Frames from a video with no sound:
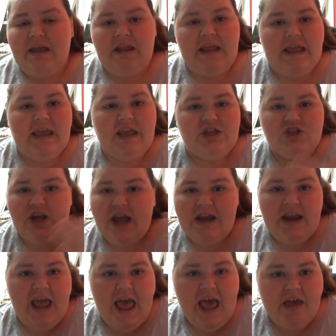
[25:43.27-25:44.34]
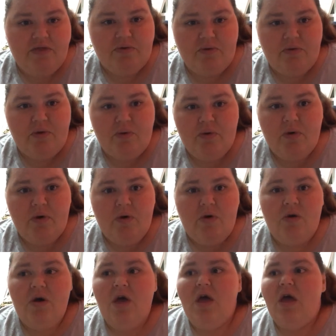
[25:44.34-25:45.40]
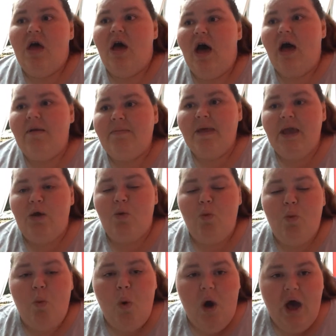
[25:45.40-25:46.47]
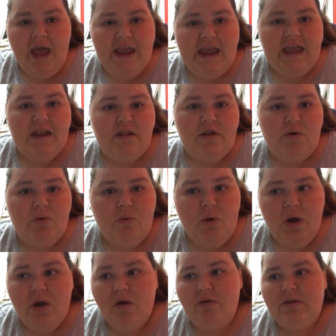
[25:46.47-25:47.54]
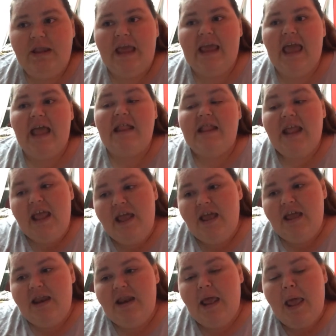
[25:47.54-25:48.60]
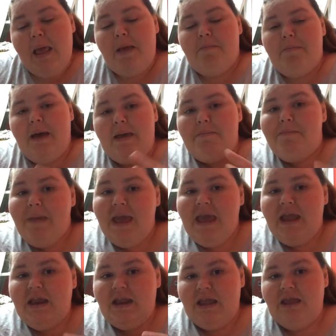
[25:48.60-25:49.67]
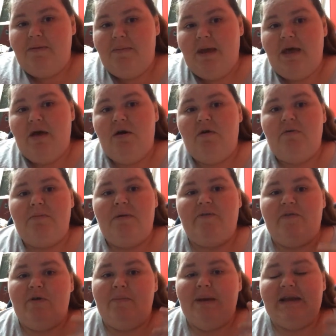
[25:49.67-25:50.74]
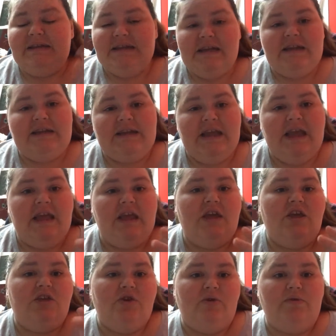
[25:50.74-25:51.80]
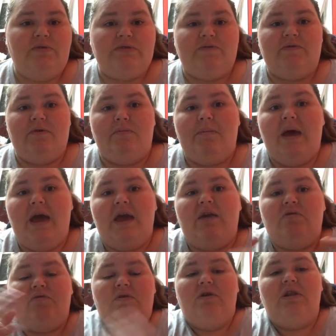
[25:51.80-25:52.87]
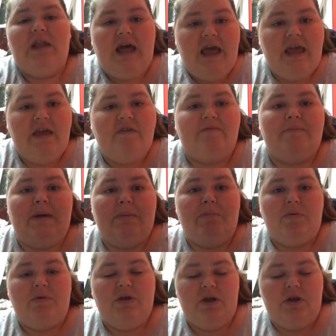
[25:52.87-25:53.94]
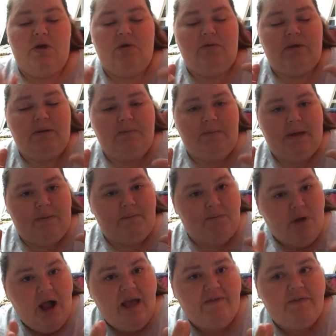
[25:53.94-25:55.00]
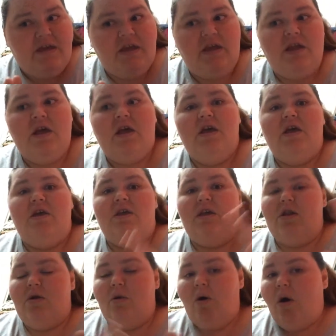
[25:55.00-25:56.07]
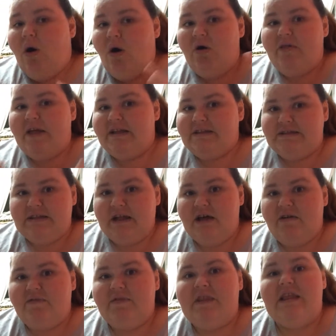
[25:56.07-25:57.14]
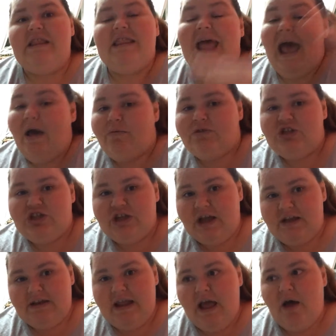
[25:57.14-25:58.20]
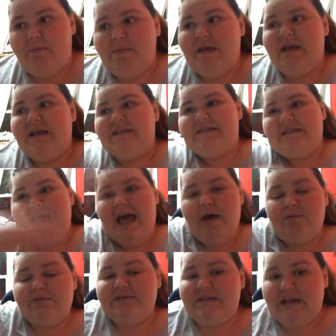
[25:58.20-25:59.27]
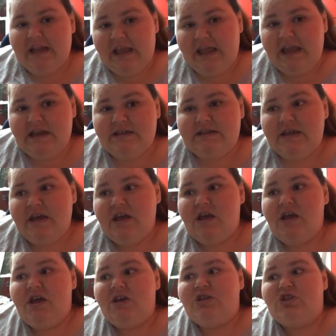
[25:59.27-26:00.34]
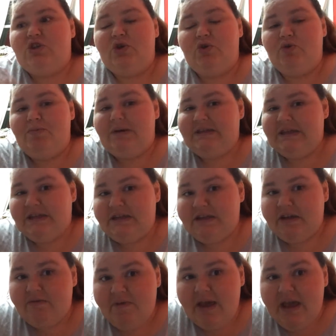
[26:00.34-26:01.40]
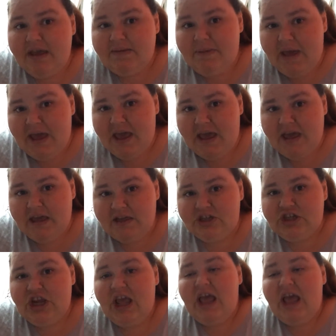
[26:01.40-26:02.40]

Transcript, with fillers: Like, he tried to hack through Google. I'm like, what in the world? Like, and then my main email for my day-to-day use, for my real life, my, you know, my private, you know, all that stuff, then that was shut down because that was linked to my Day-to-Day Ray page.